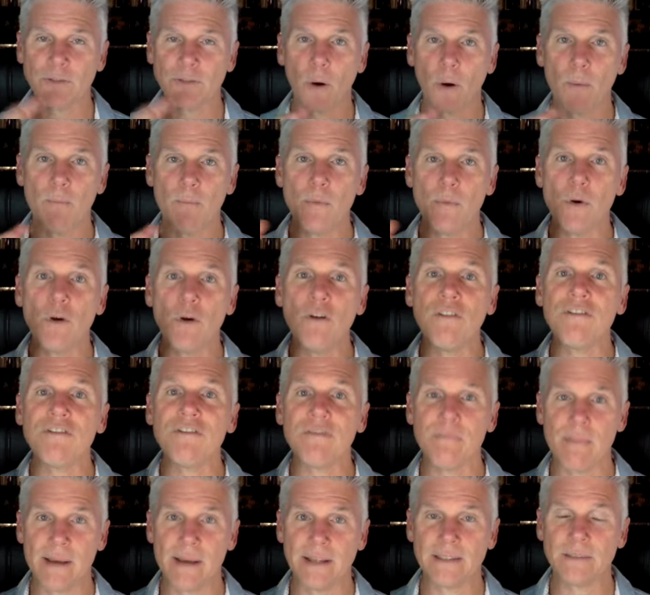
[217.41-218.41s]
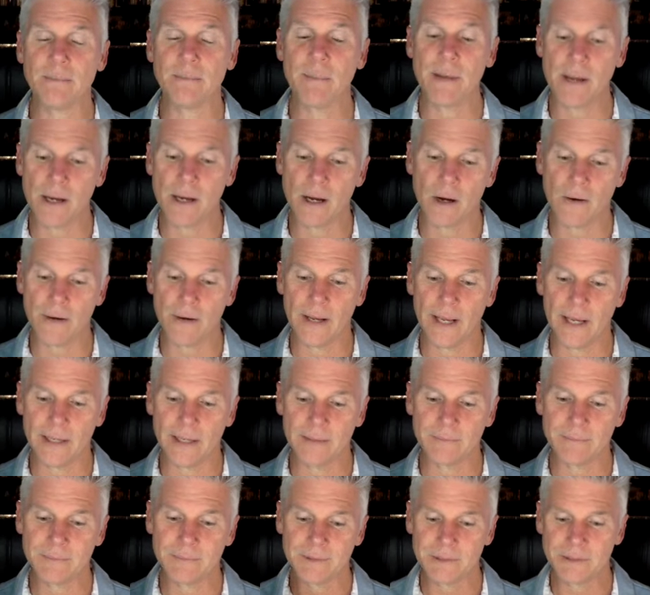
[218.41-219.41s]
or movement, period.
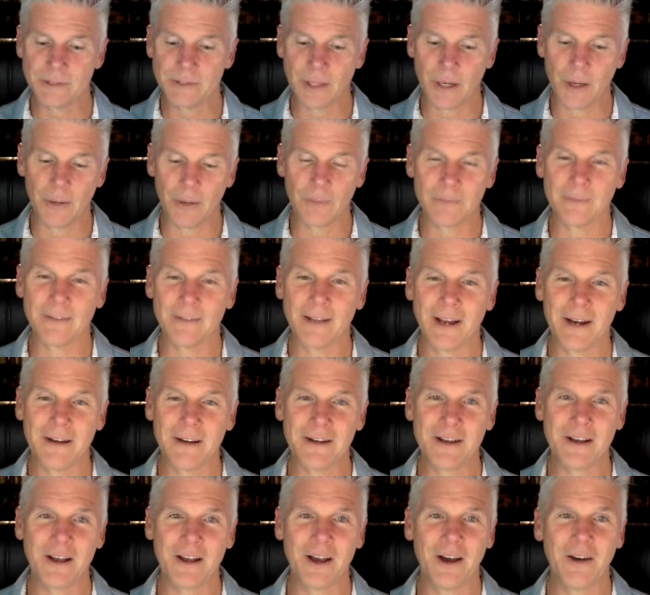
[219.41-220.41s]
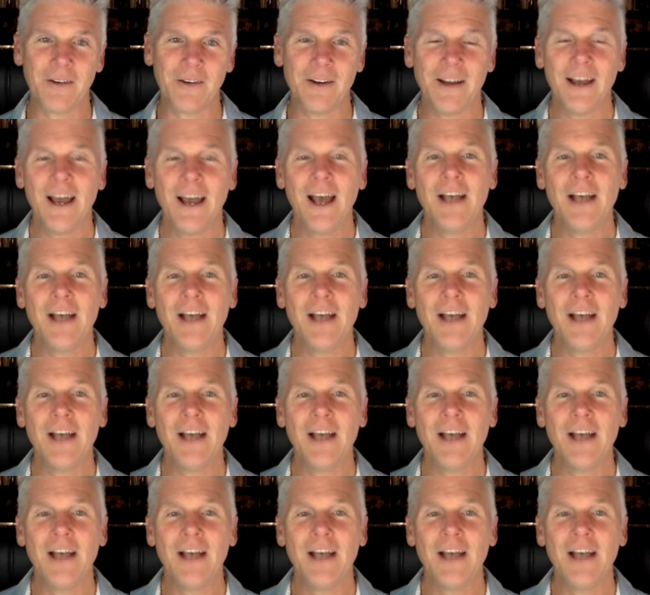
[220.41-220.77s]
So there you go.